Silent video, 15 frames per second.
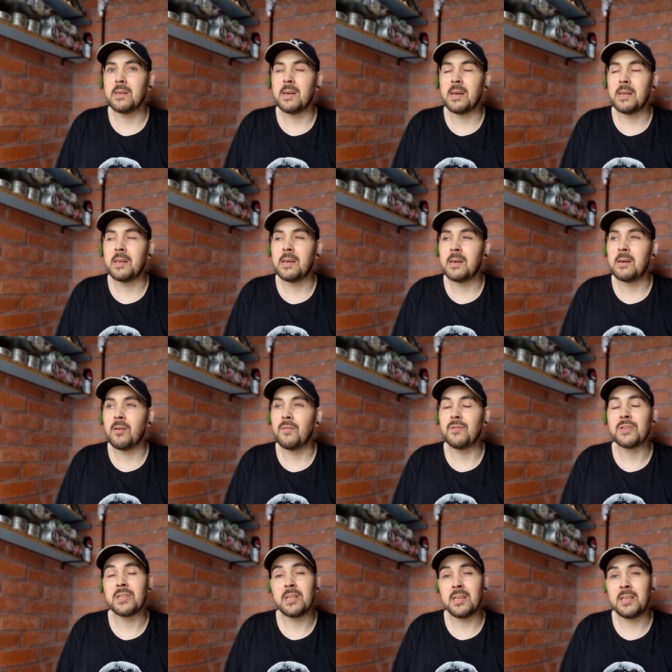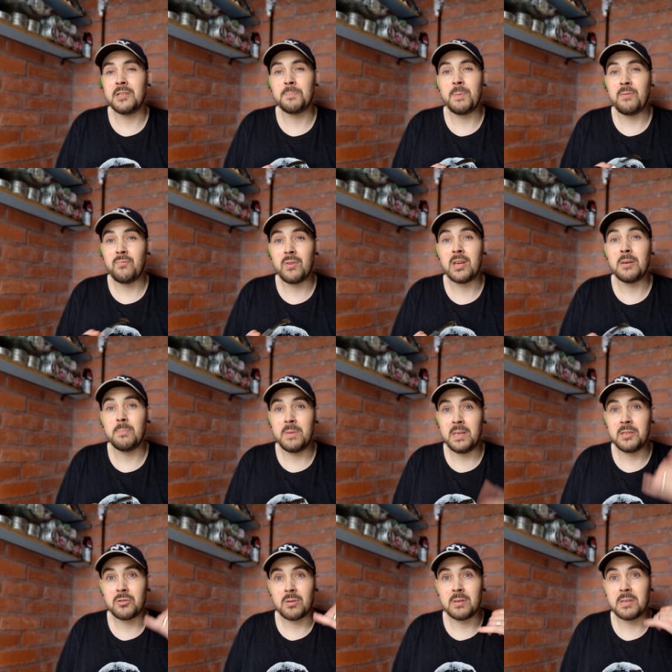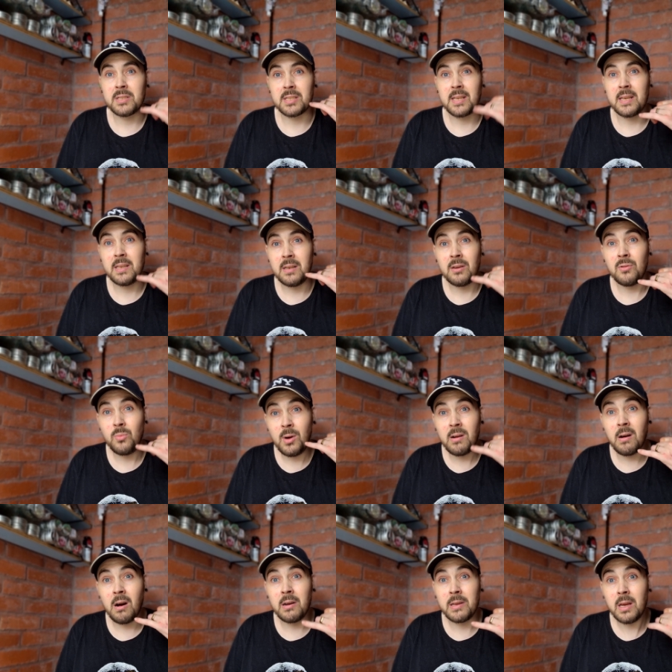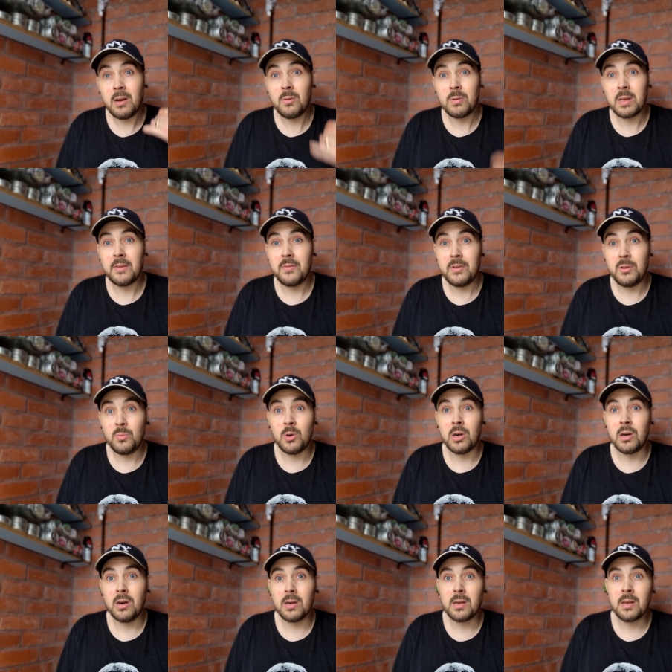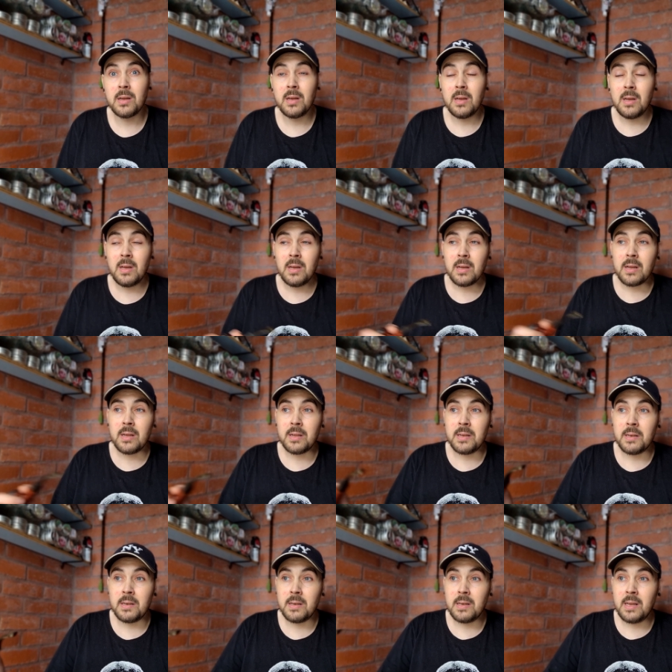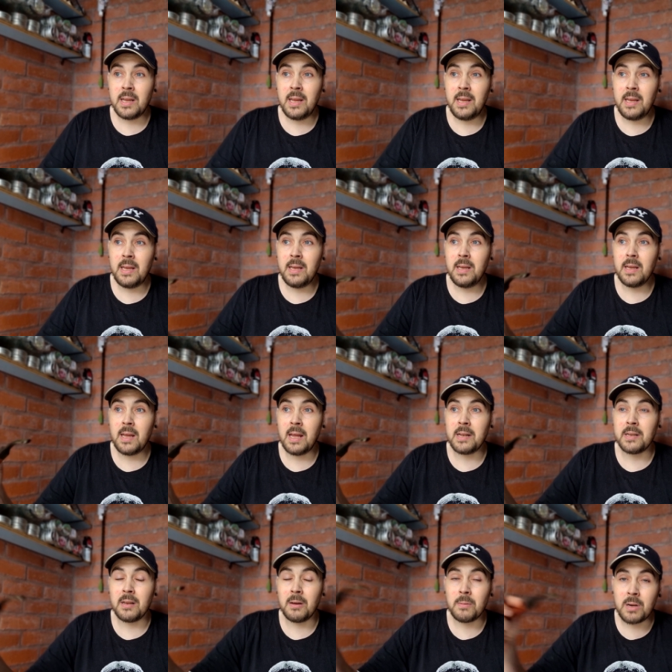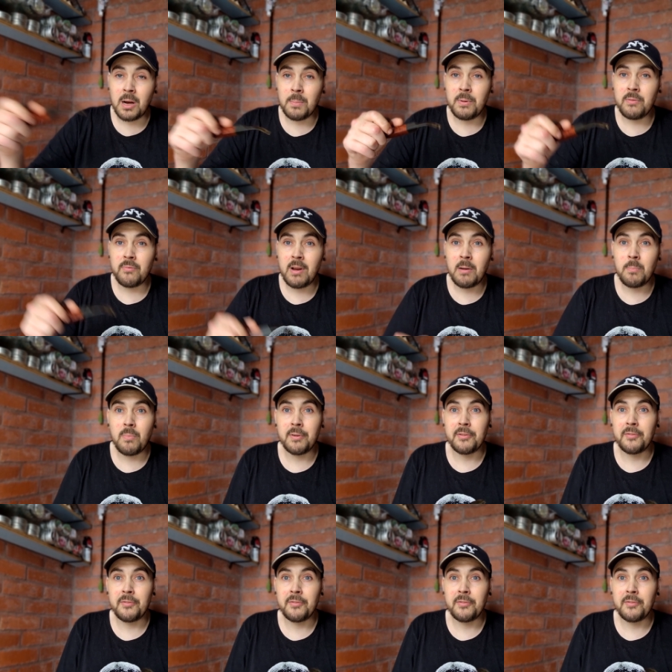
And uh, obviously he's been ringing me trying to say, you know, where are you? We're giving you work. And he ended up coming round my